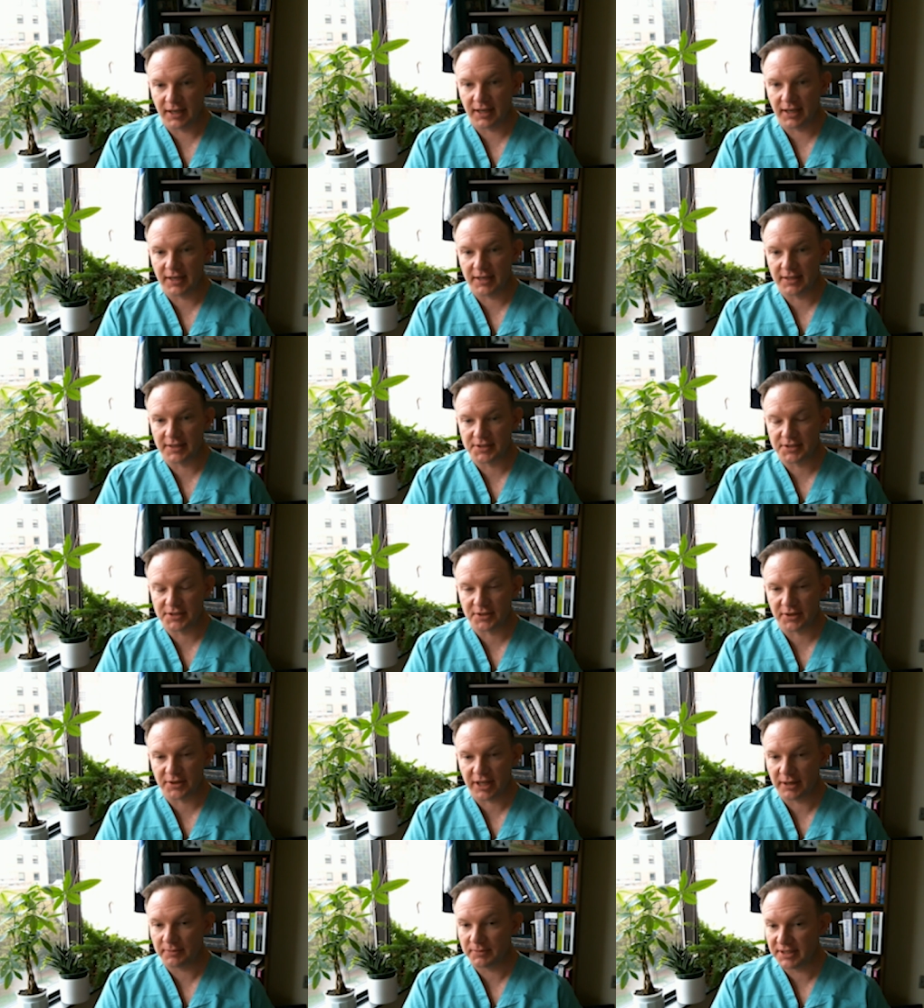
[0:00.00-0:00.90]
And
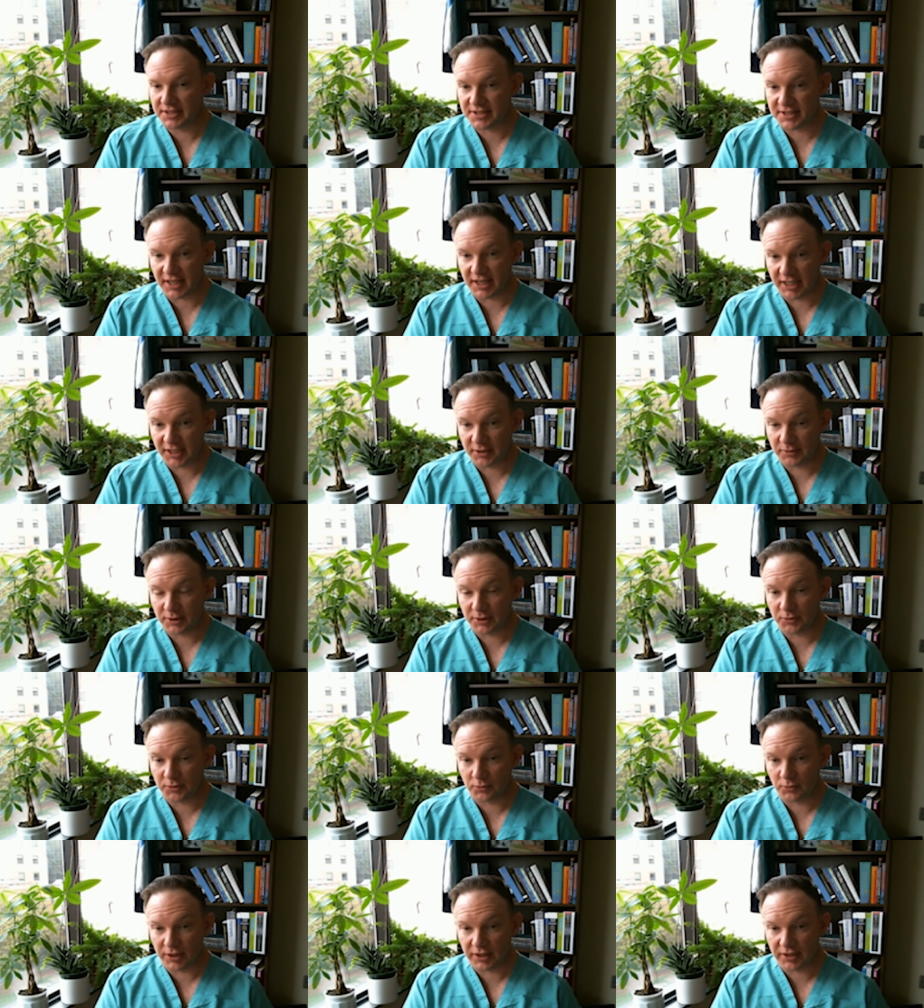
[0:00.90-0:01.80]
so that means
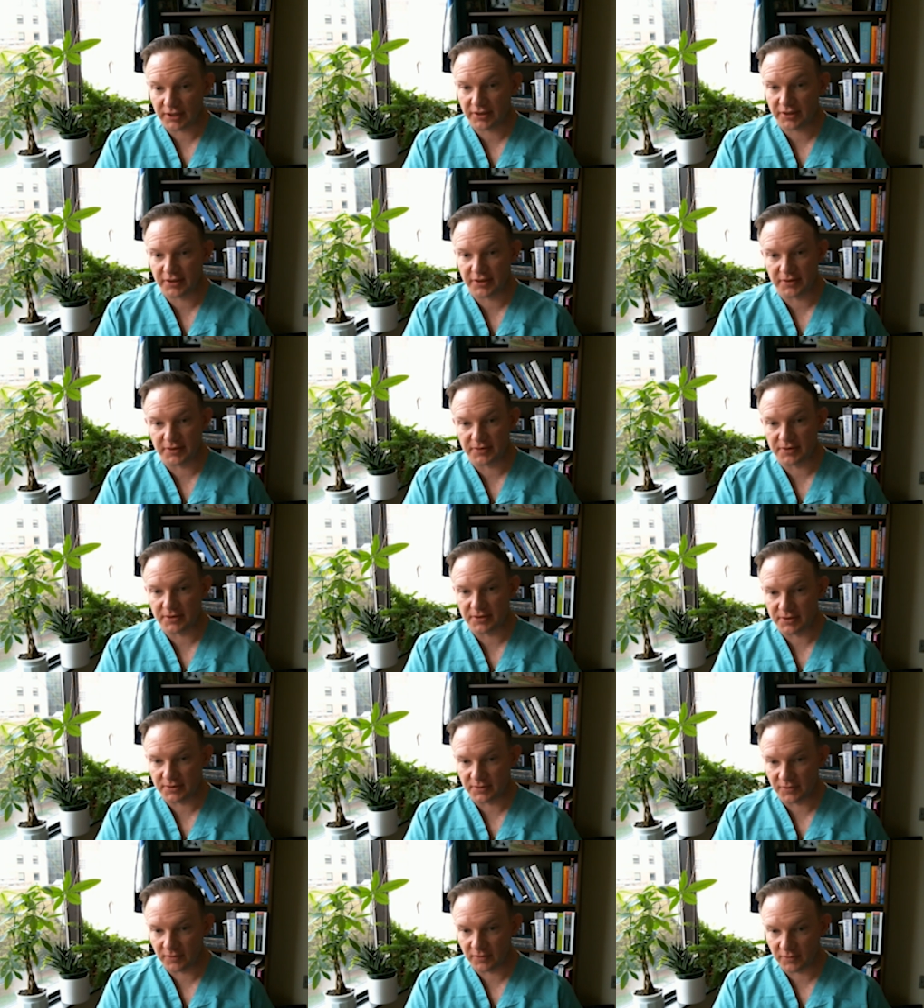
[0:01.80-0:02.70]
anyone with
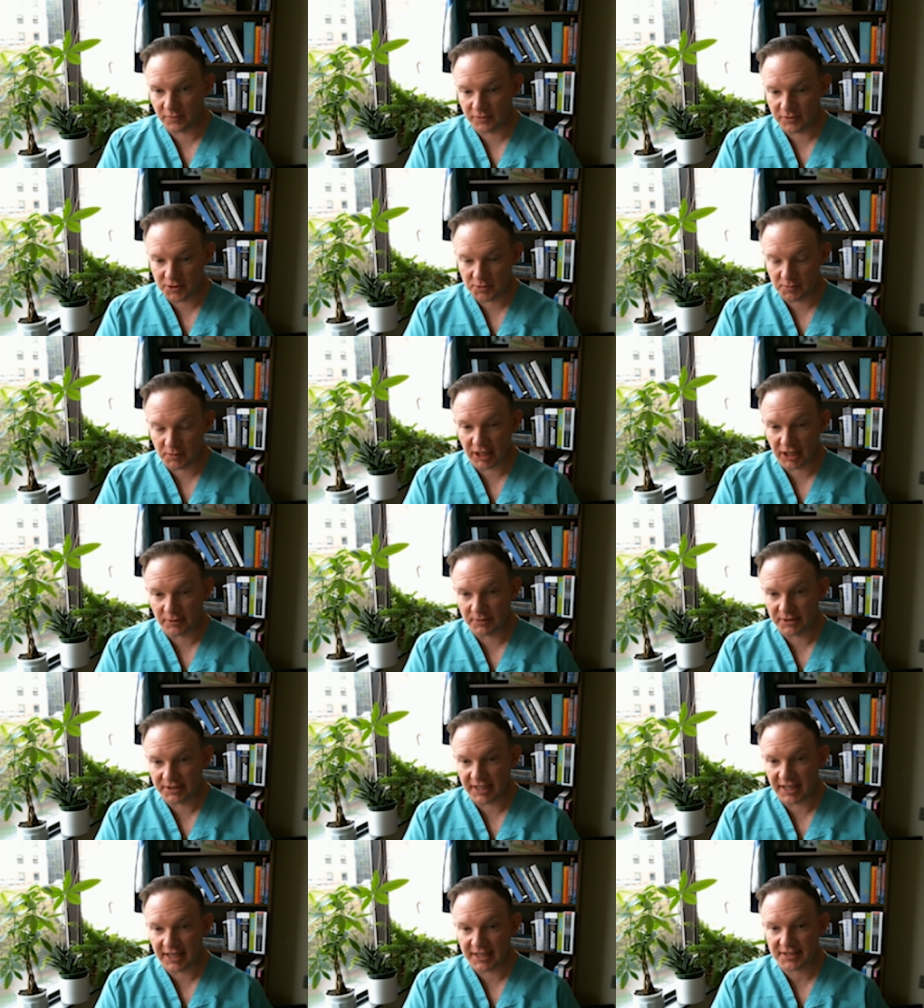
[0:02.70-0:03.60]
spinal
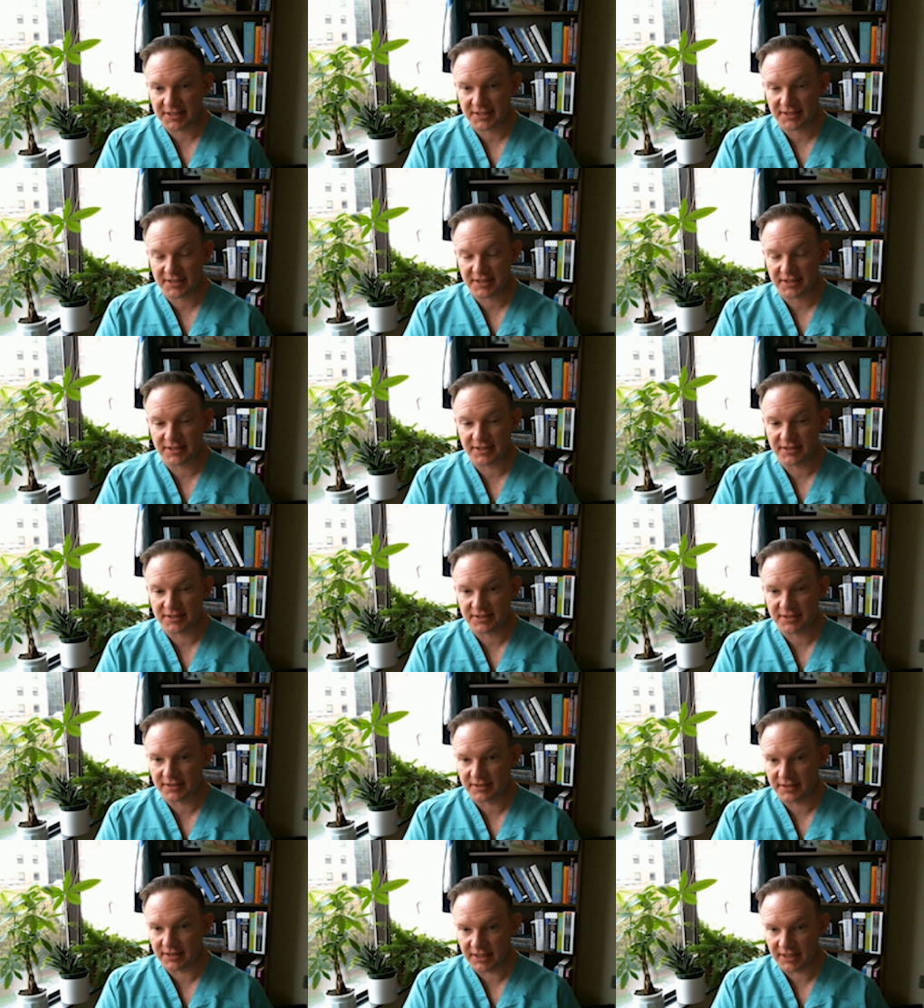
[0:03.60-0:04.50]

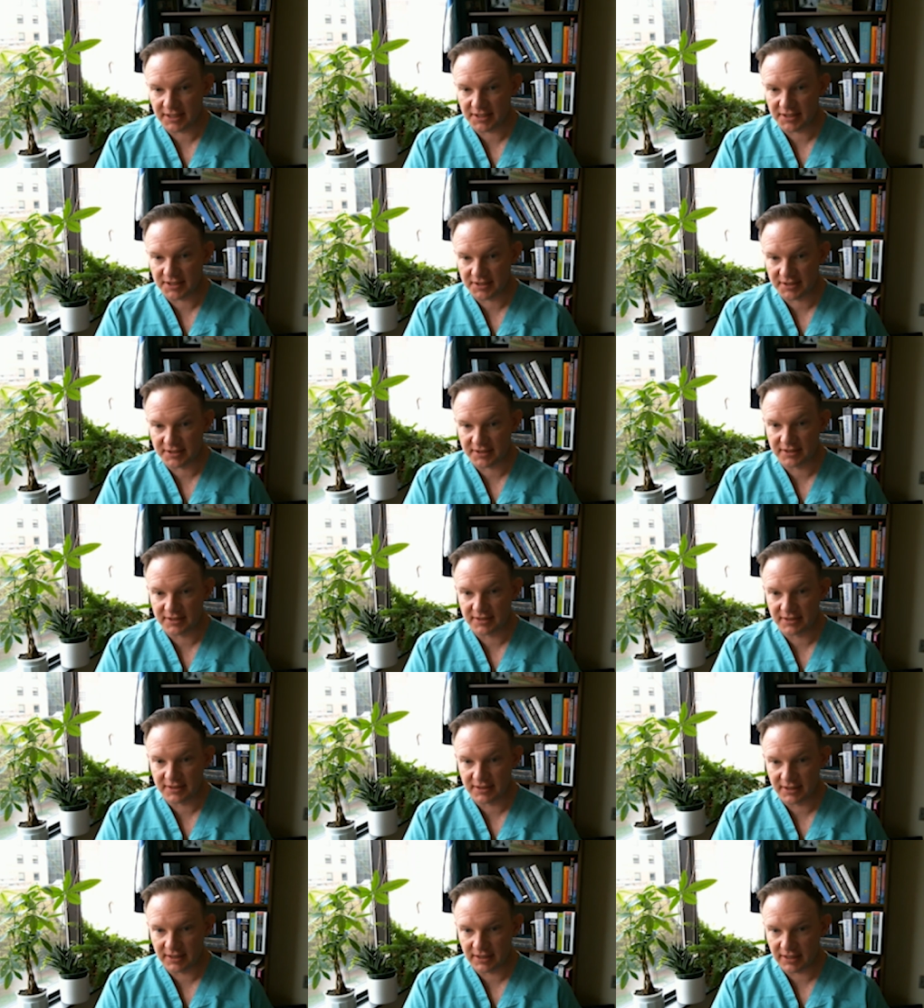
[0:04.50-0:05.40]
metastases is
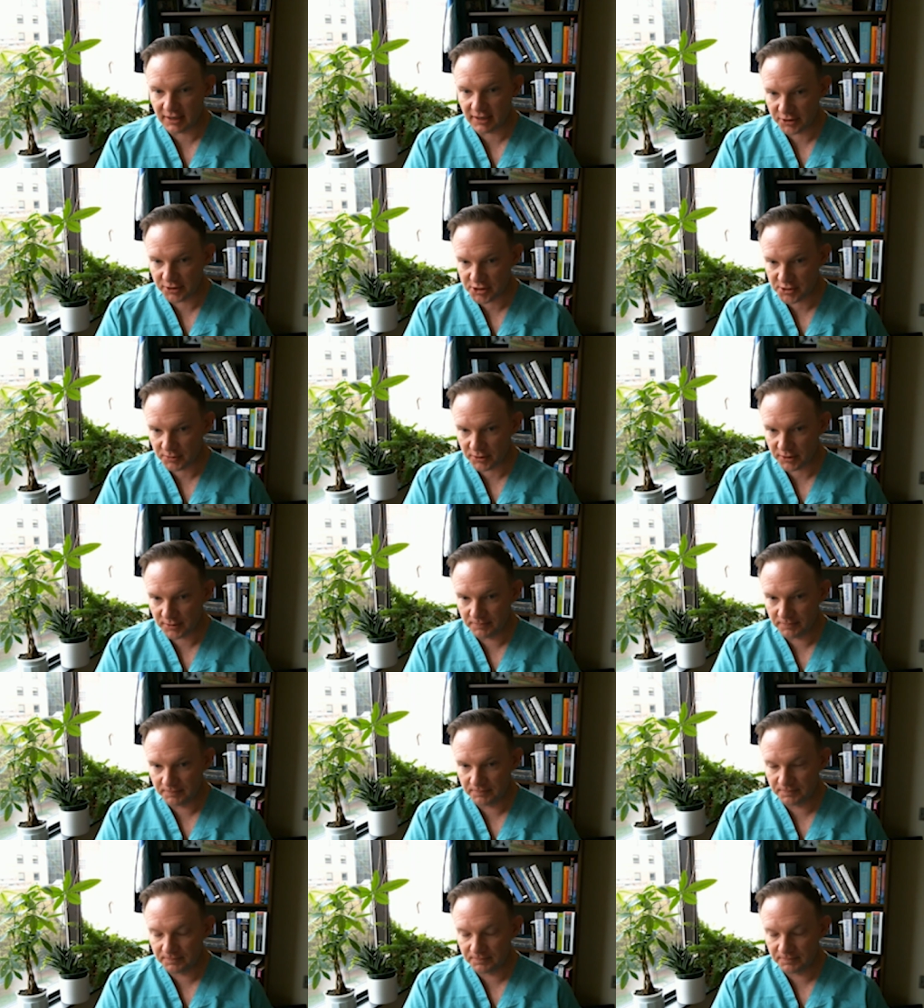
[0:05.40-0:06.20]
eligible.